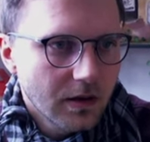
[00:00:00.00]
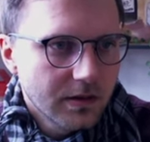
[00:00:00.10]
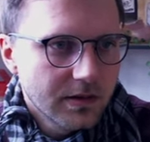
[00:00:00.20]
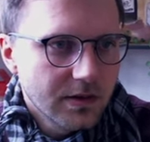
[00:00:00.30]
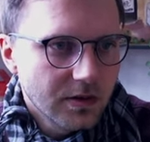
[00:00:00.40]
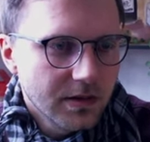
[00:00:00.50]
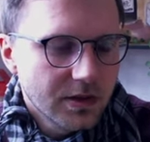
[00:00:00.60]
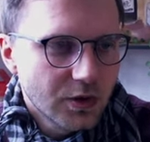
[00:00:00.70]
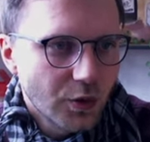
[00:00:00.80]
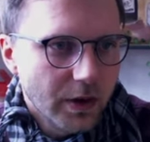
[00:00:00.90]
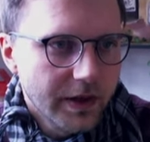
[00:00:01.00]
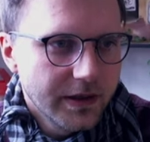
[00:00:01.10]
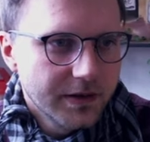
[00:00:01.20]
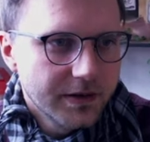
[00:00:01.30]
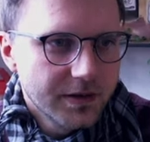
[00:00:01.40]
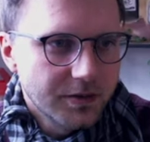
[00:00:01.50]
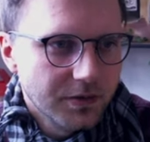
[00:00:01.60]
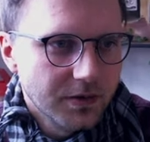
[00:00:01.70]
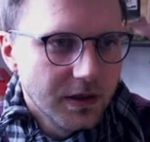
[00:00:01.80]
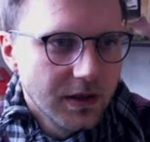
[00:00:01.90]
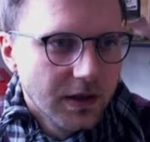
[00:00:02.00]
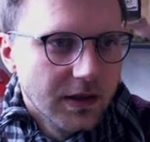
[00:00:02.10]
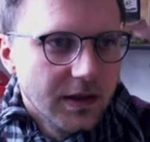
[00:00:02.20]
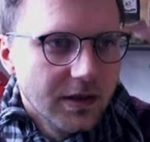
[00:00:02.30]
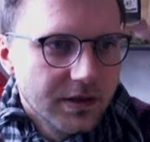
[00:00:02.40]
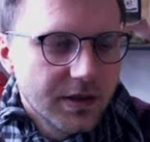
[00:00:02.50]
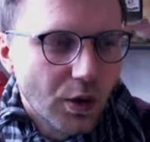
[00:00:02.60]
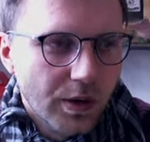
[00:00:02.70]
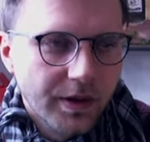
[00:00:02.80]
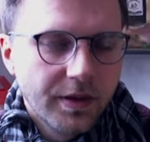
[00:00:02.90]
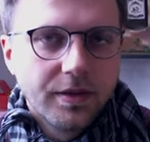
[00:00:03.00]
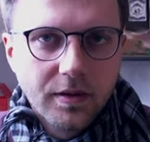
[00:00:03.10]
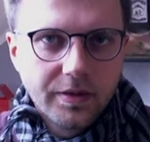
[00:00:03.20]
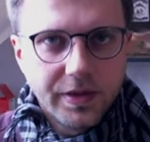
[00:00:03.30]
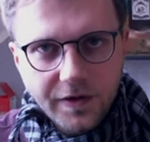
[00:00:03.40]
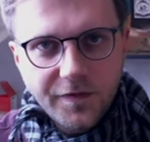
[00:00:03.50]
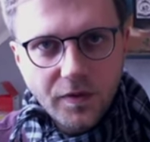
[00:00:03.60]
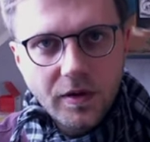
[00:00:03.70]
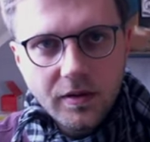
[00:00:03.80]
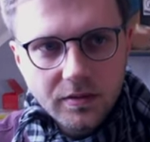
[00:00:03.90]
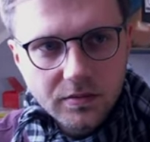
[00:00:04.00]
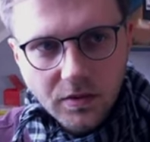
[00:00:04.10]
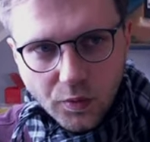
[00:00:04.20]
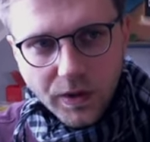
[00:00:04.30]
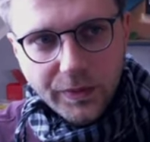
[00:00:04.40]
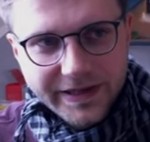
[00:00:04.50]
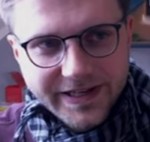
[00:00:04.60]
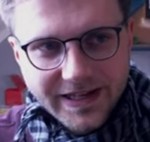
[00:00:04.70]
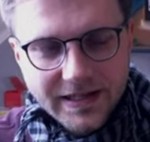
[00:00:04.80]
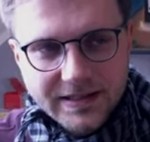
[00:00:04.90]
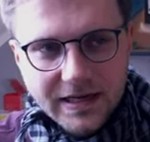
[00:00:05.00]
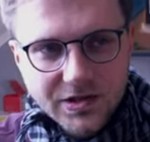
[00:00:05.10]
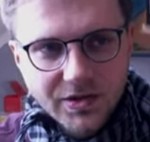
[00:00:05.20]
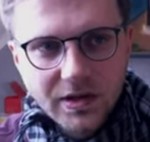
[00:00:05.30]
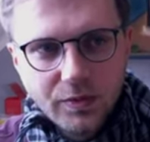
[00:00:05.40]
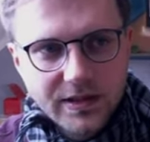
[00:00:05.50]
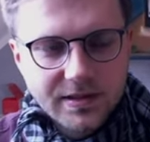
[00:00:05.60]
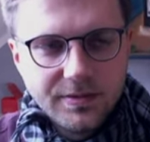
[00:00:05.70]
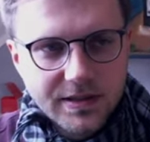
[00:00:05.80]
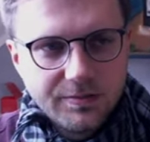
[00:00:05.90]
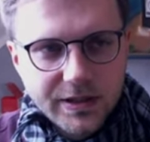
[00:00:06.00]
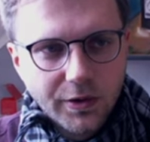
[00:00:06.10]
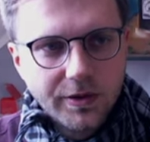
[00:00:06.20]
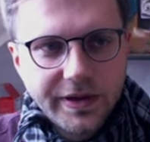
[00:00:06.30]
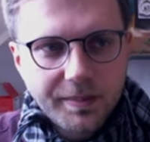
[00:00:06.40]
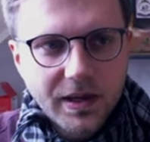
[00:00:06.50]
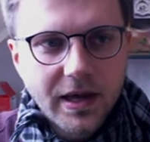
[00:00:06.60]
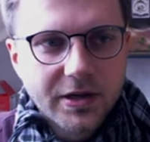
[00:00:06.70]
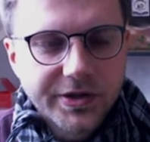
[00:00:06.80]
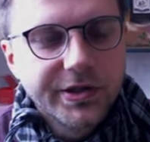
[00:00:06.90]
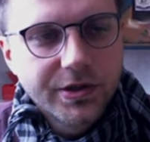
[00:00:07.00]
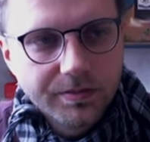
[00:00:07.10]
It's not Troy, it's true. So therefore, or what we did is actually we, we, we told the application